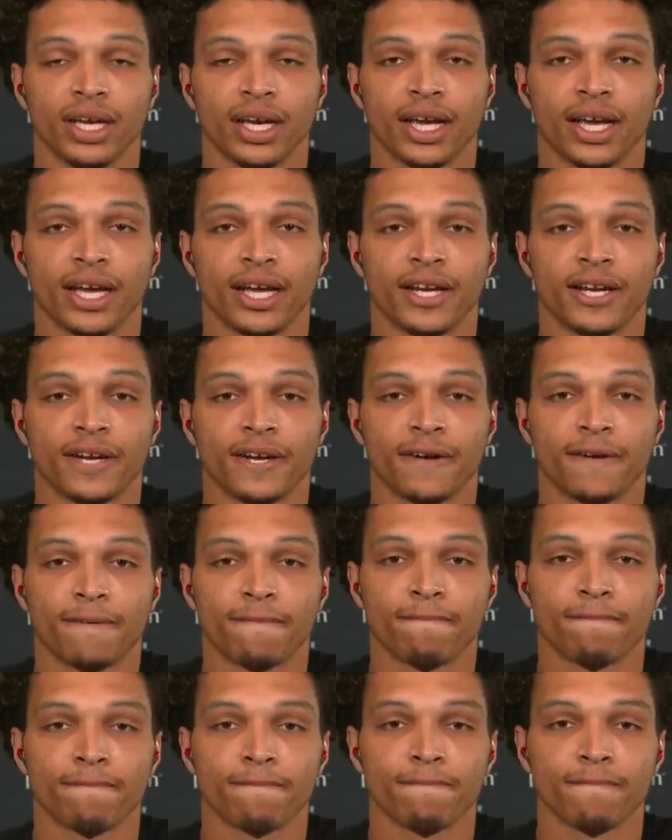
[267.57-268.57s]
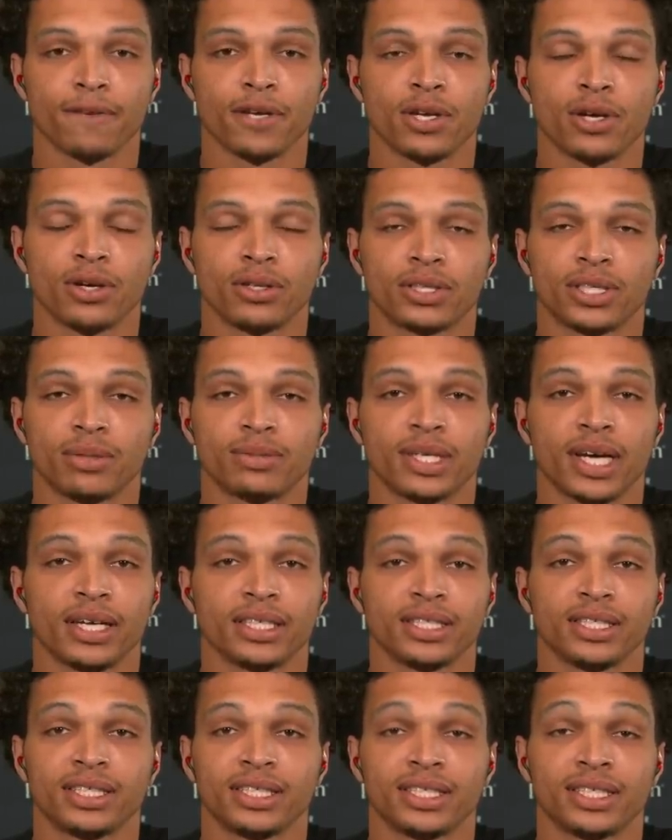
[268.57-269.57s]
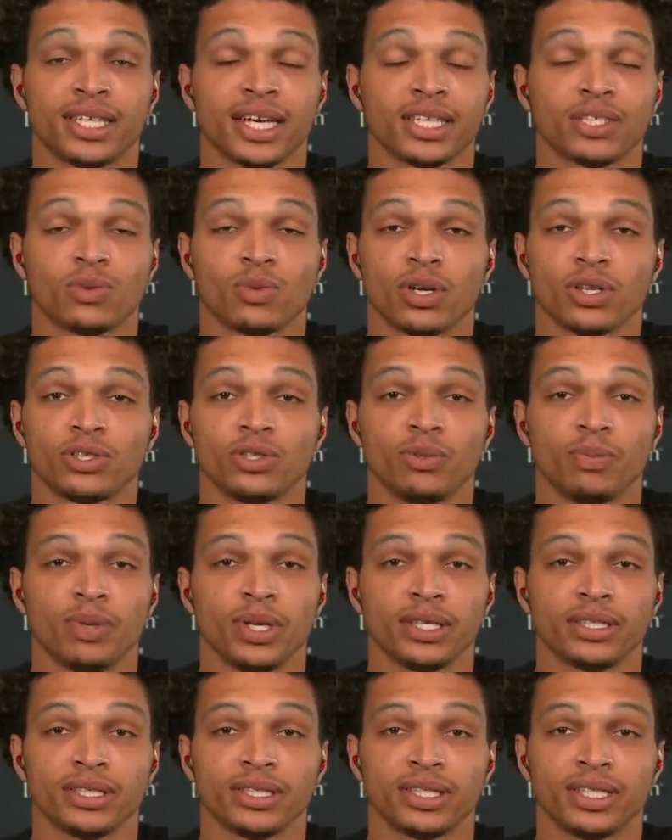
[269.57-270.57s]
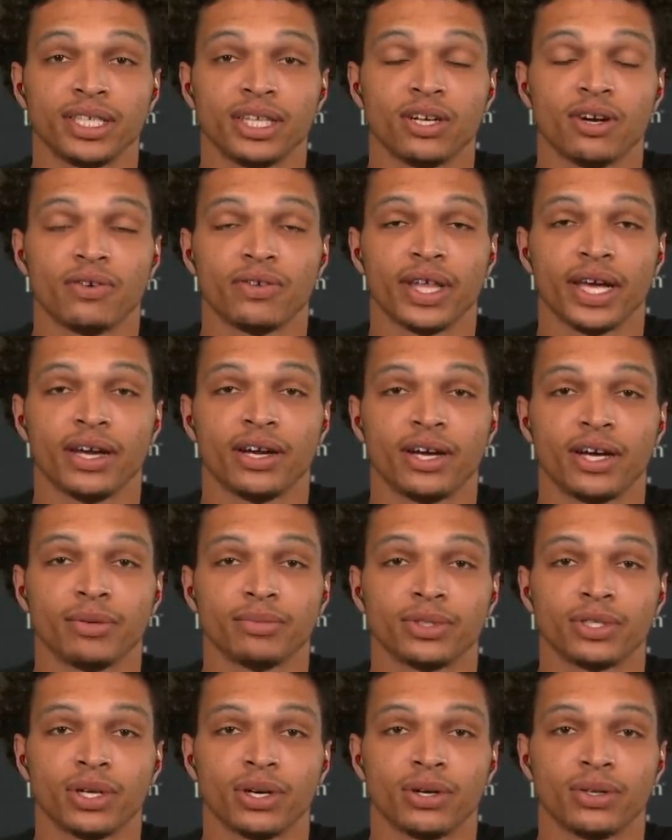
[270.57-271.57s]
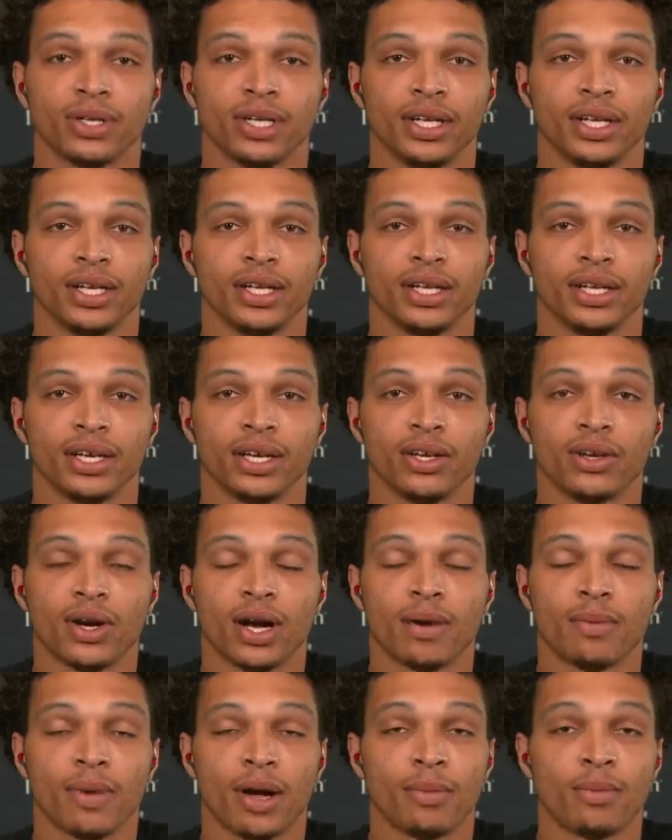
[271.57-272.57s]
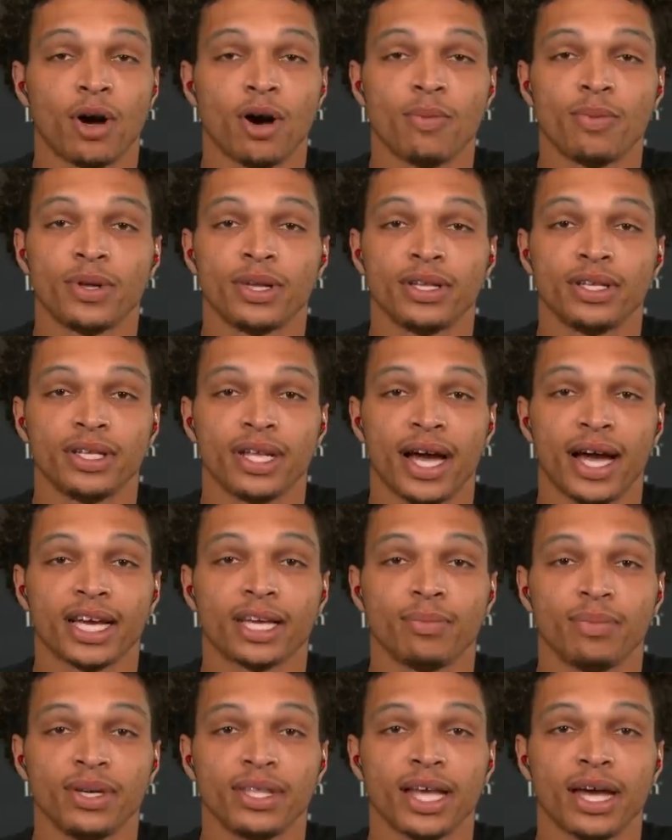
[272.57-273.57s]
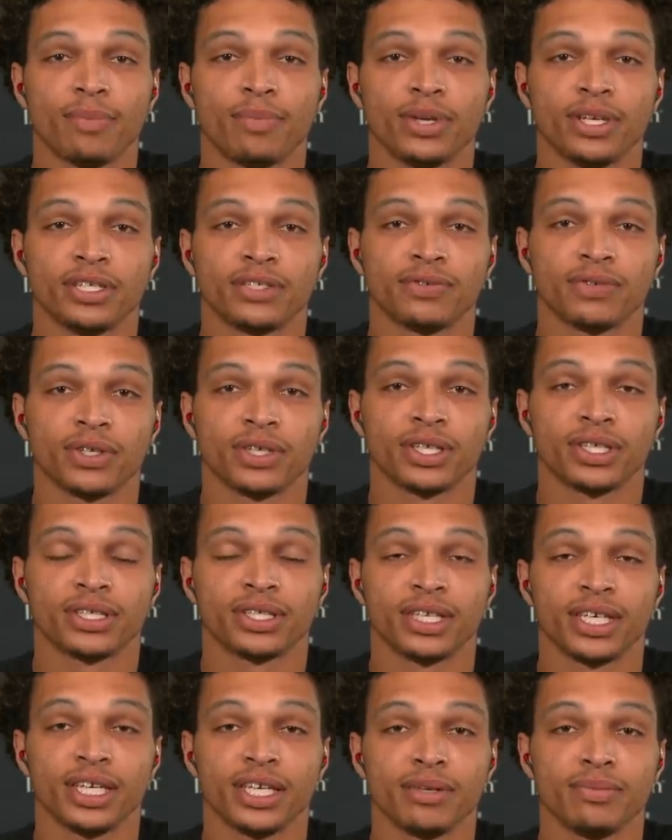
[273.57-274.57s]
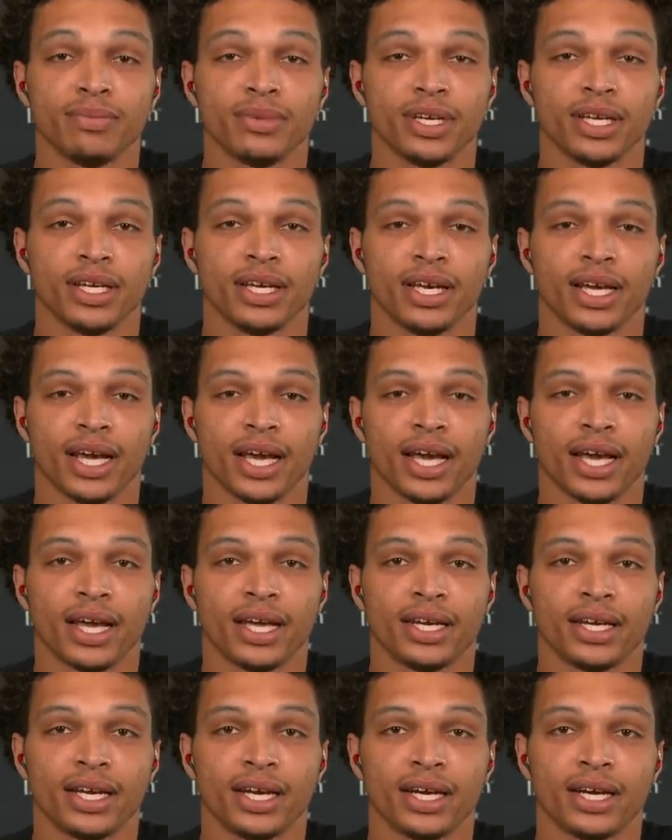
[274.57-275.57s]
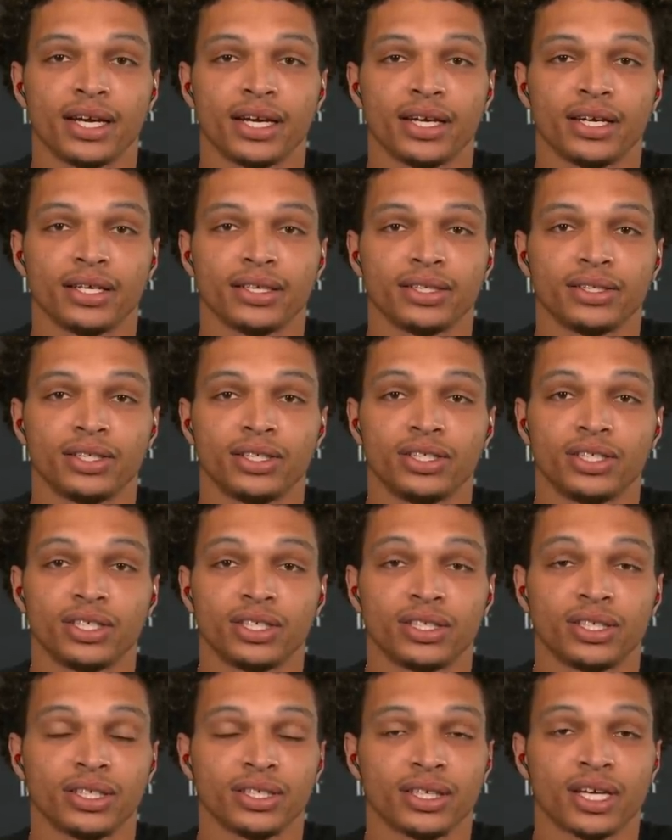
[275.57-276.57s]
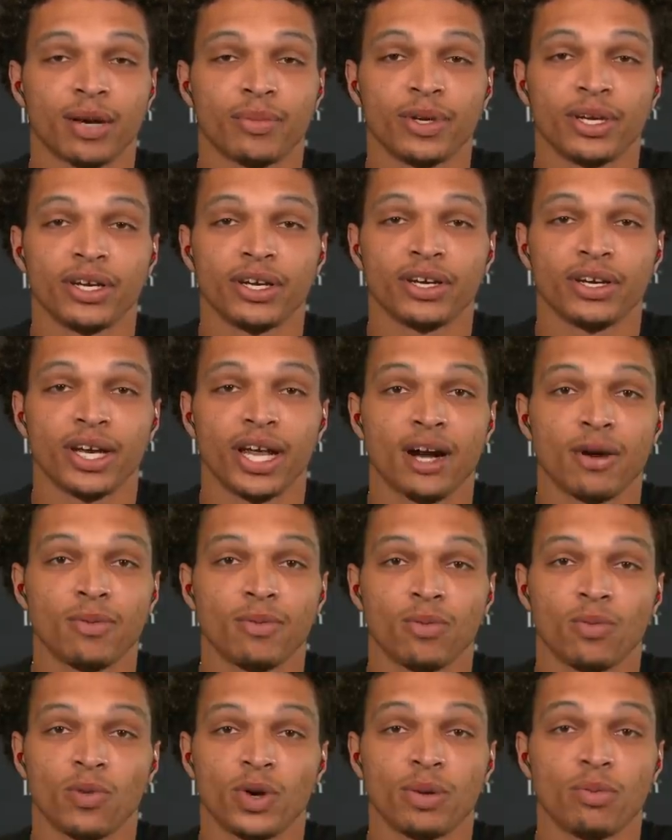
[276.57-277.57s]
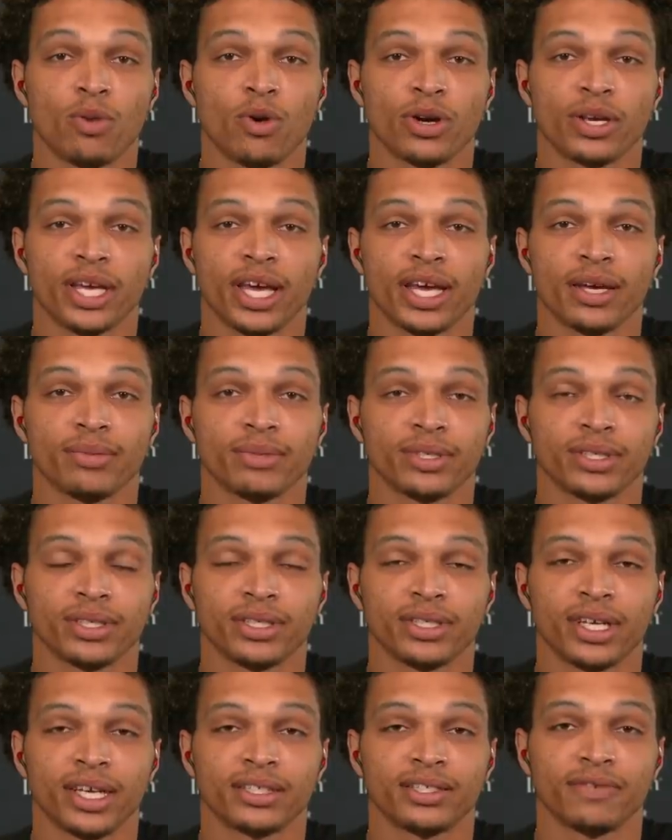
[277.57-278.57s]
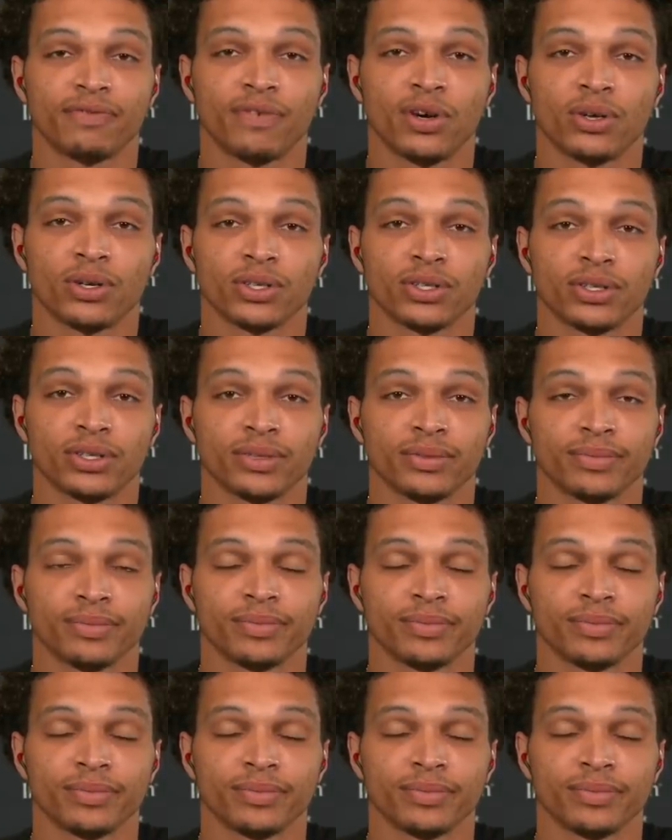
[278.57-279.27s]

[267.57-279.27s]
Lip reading: And, you know, sometimes it just takes one or two pieces to get over that hump. So, you know, I'm hoping I could be that piece for this team and to just come in here and help win more games. That's the focus.